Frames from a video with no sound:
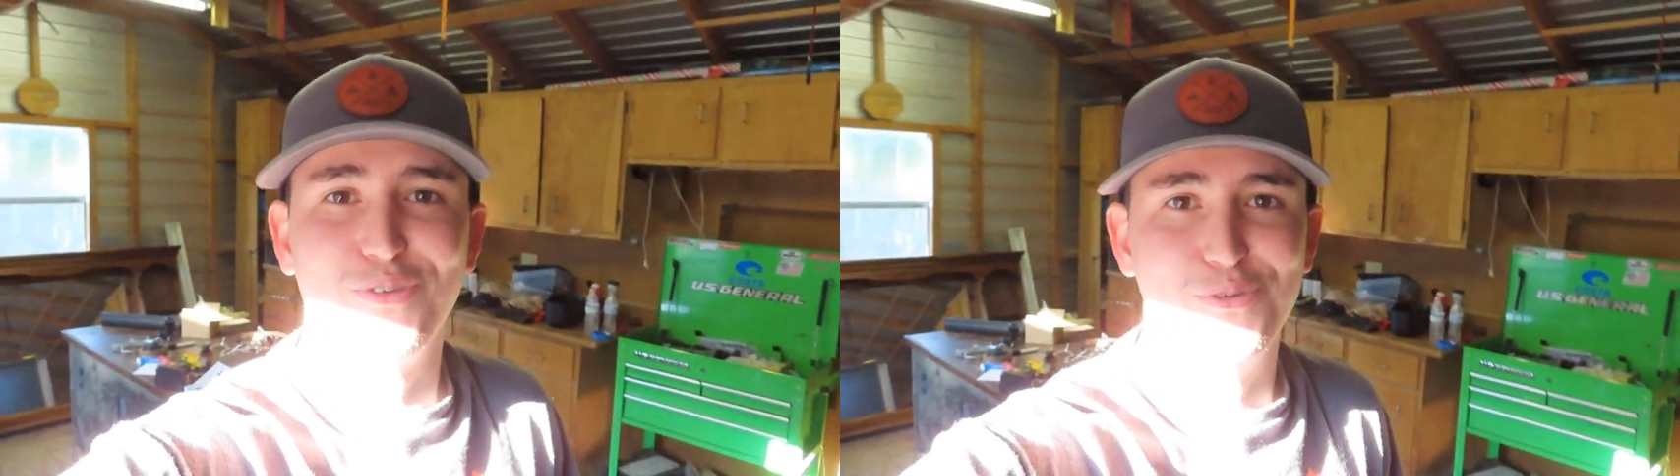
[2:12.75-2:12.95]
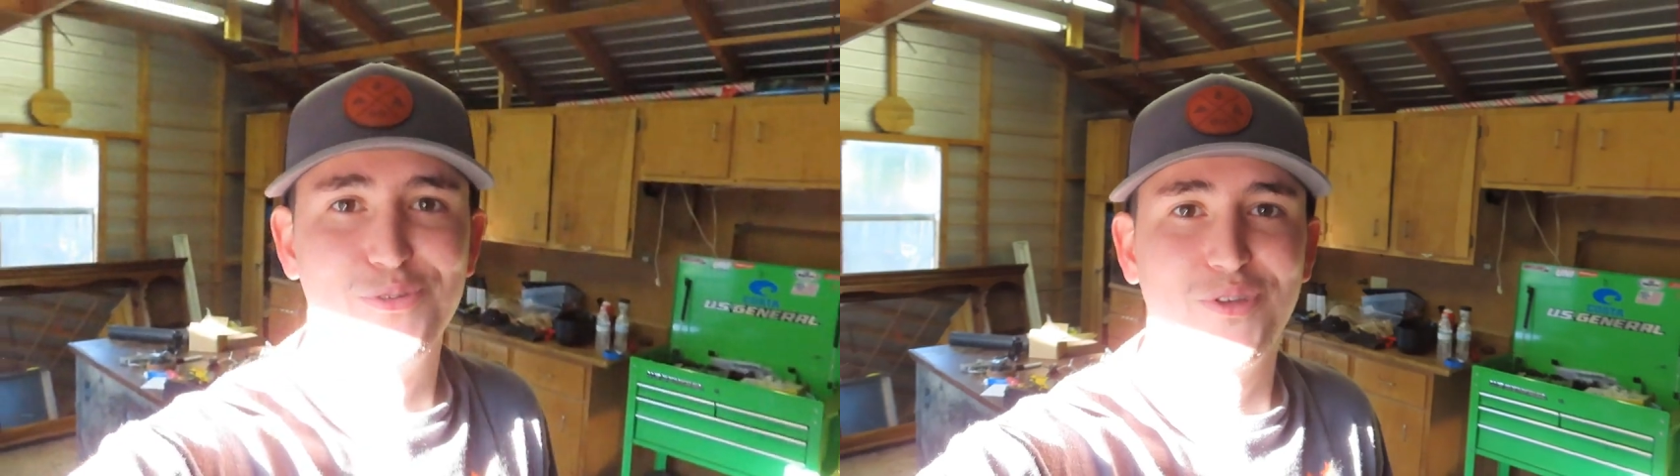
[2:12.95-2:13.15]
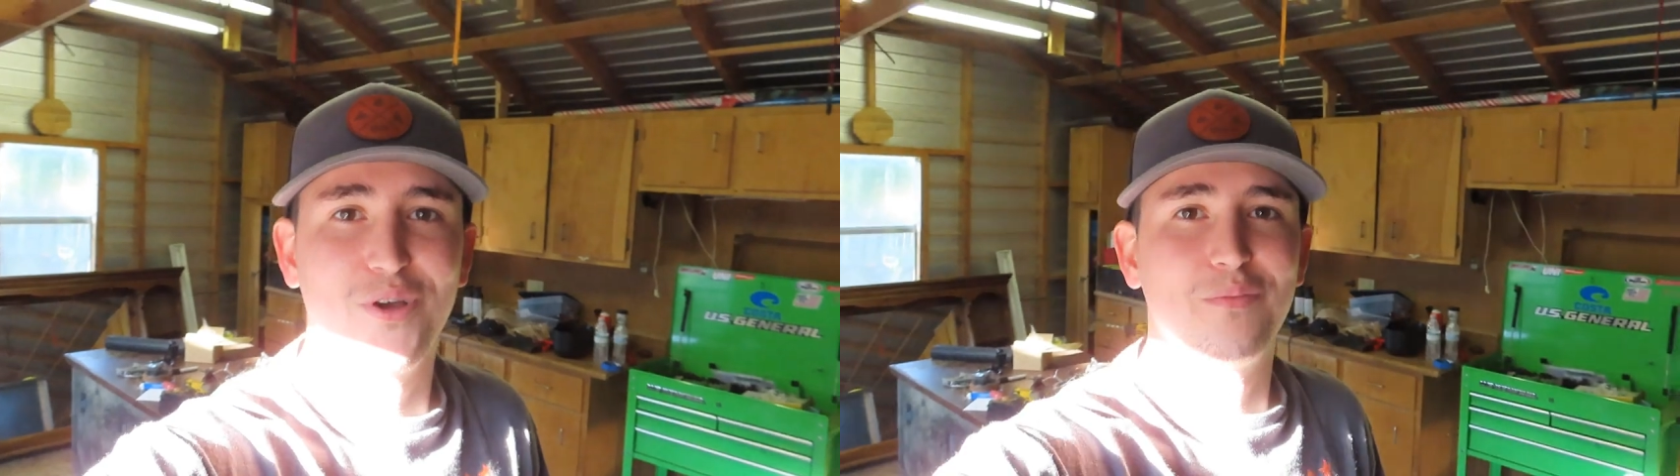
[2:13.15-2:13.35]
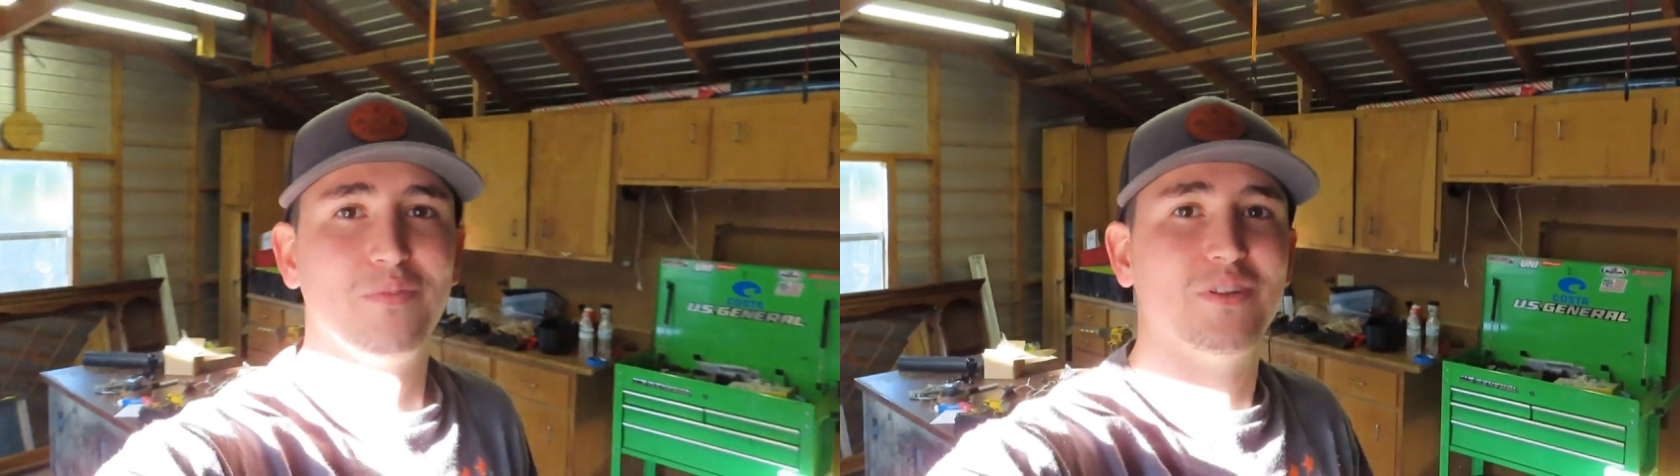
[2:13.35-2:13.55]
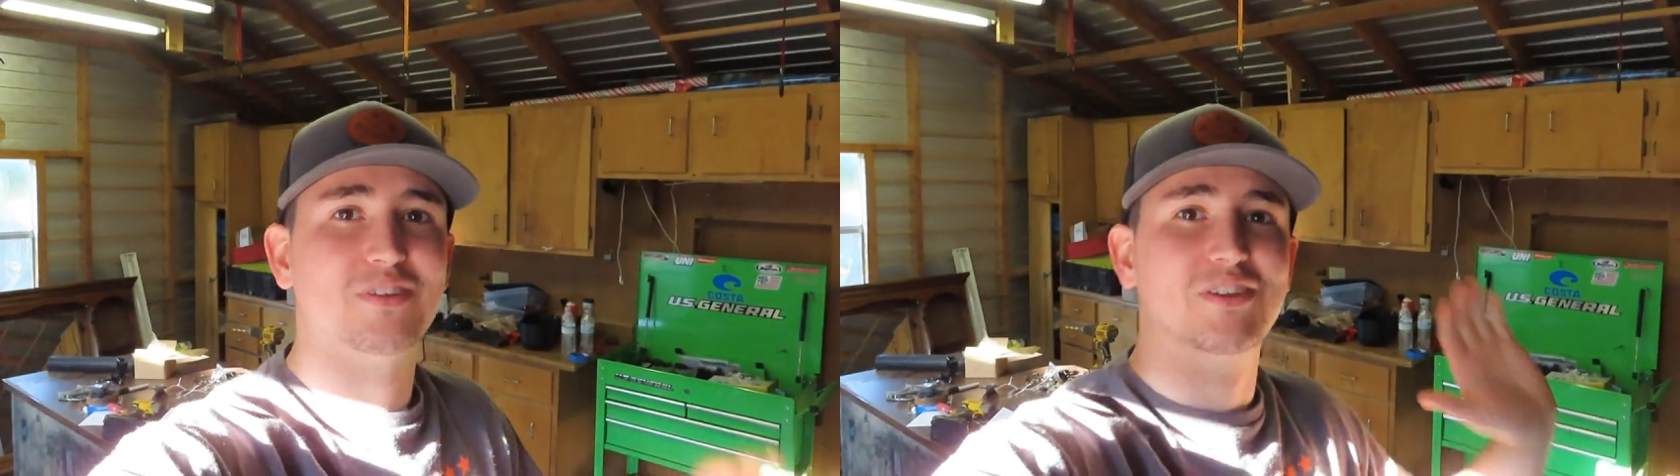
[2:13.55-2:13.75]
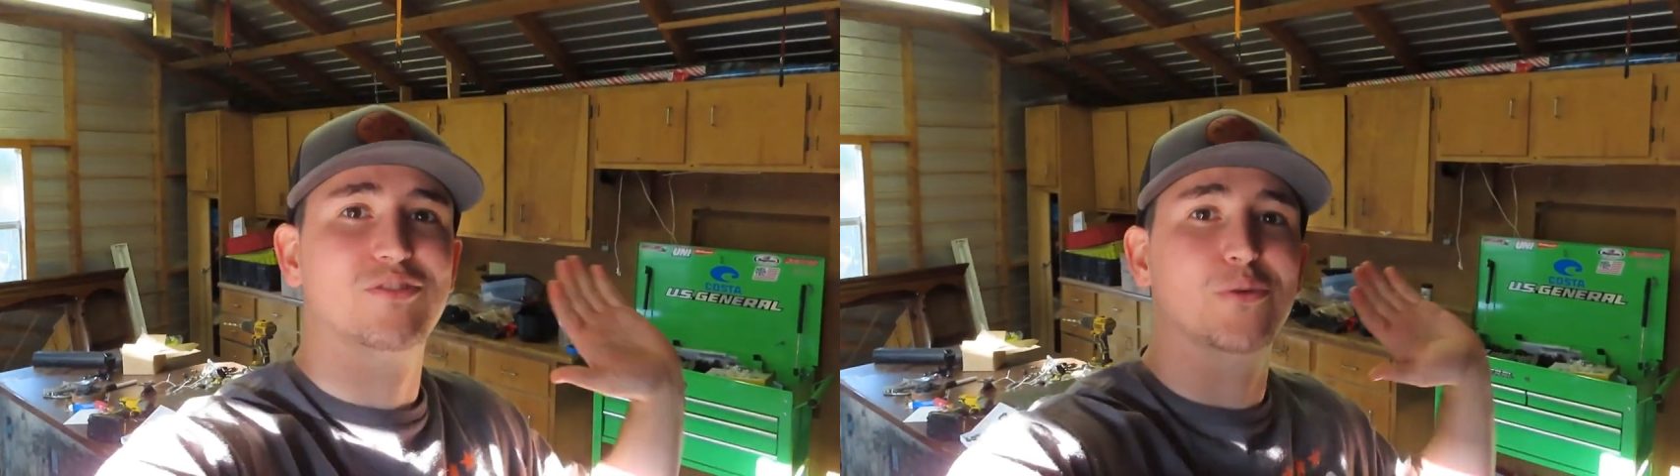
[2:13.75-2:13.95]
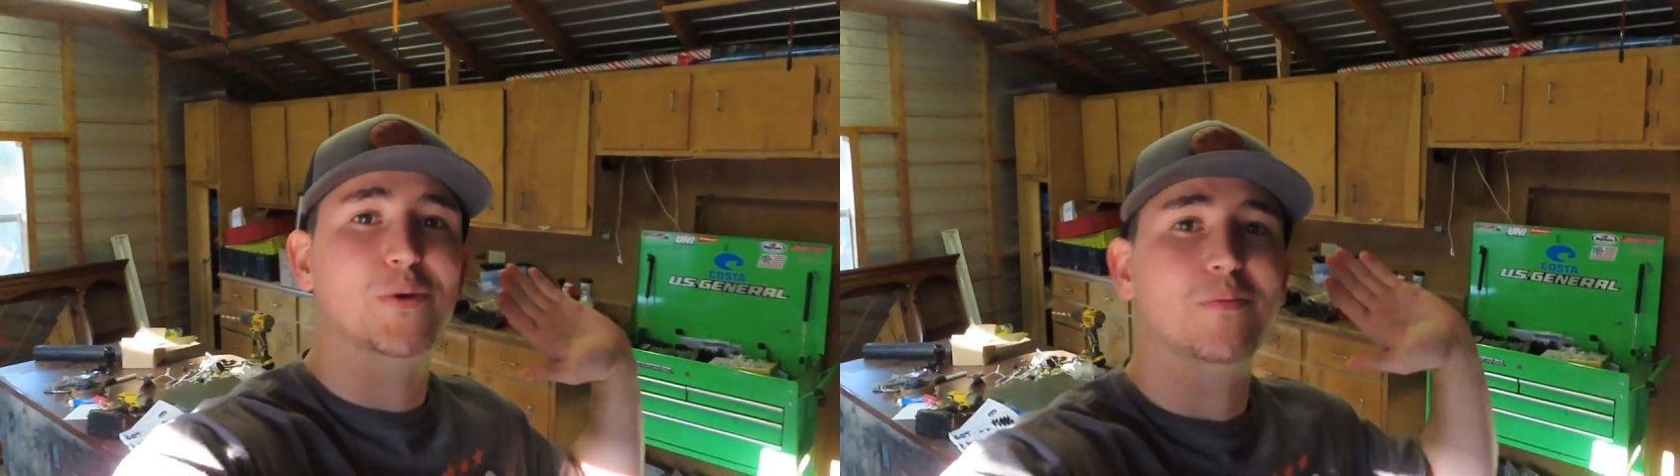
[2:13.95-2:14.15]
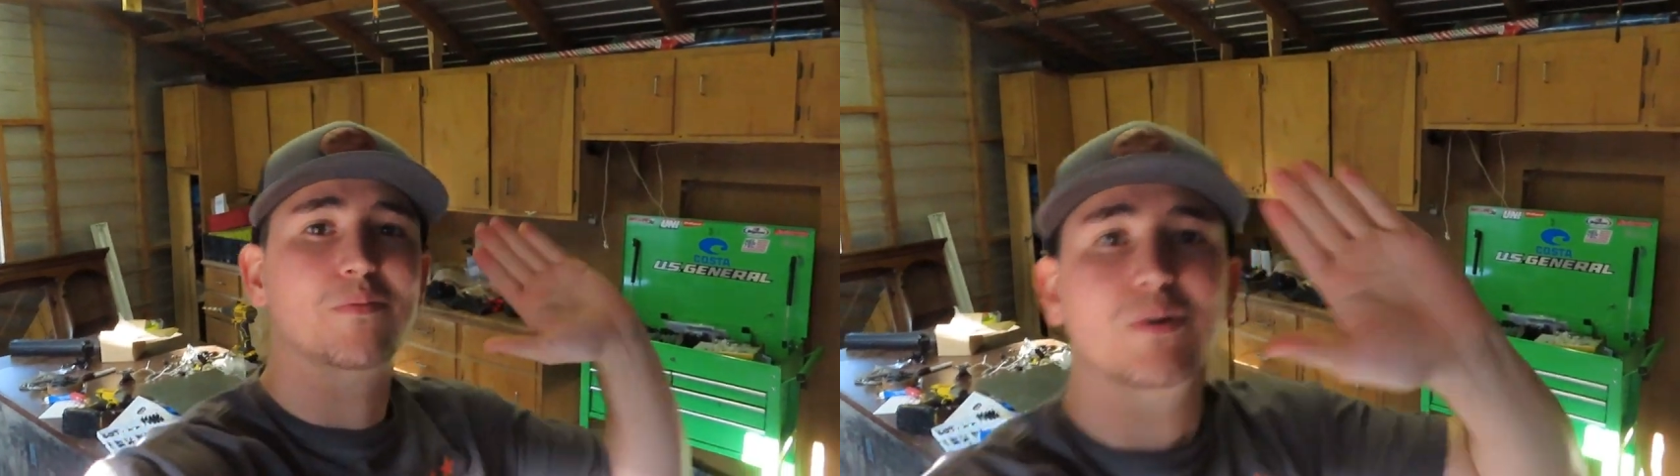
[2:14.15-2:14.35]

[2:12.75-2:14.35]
too. So let's get to it.